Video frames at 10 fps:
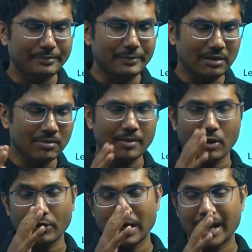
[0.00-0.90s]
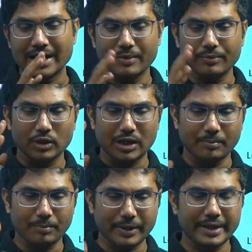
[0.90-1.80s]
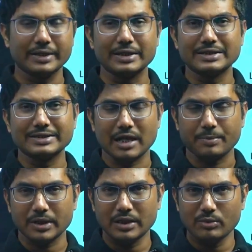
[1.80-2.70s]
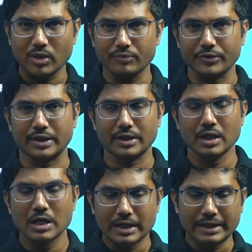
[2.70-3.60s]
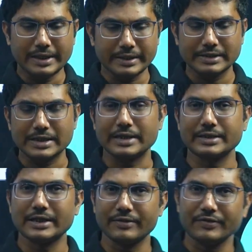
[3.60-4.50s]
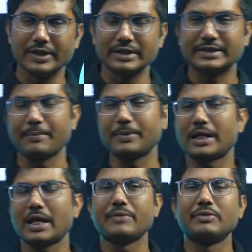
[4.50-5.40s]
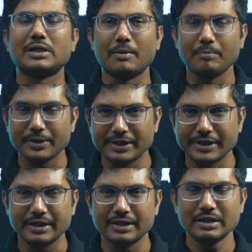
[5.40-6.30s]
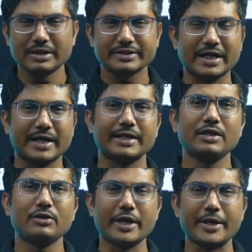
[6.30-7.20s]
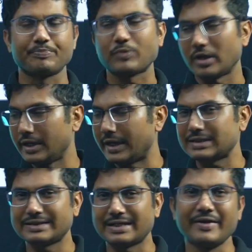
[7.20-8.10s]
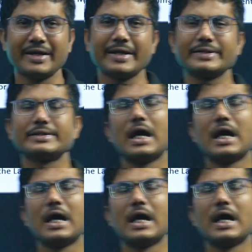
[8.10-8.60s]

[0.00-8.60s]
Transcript: minimum, okay, I have to complete this chapter in 1 week. Electric charges and fields chapter, I will complete in starting today. Next 7 days,